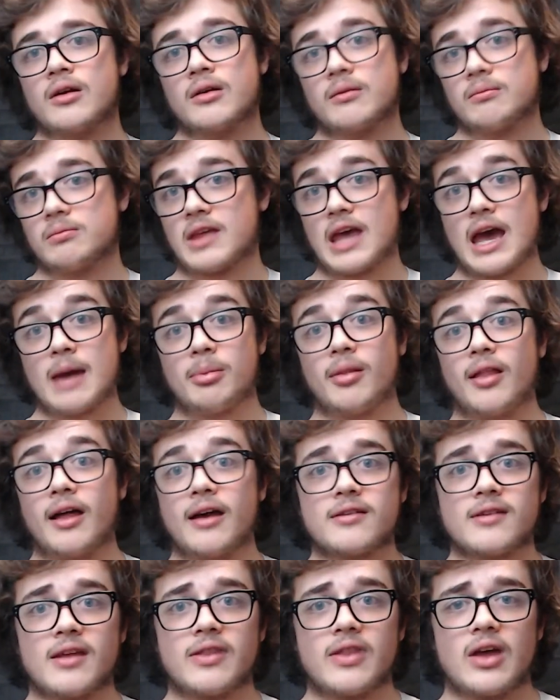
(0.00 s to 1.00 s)

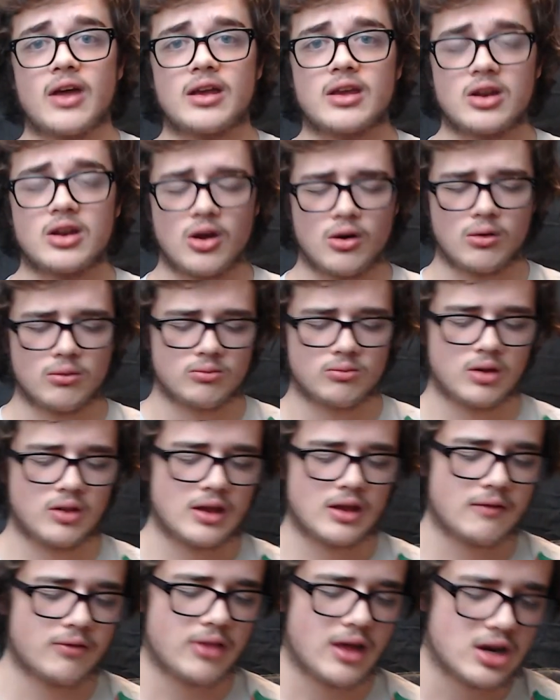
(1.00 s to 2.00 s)
capitalize on that, really
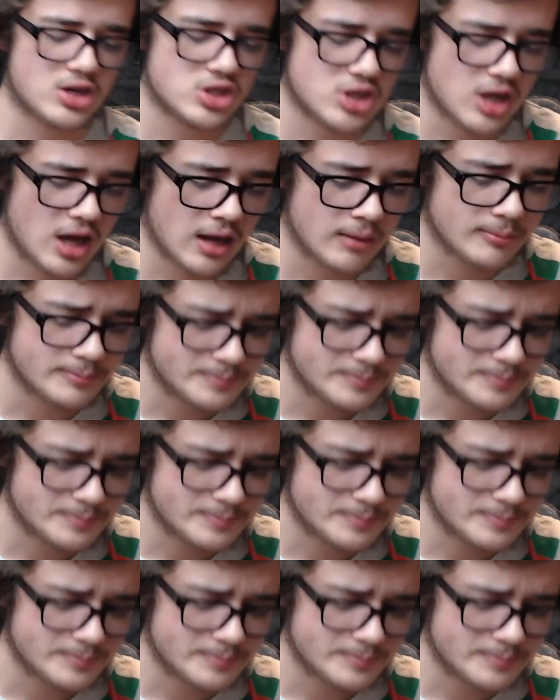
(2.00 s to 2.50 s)
give that a shot.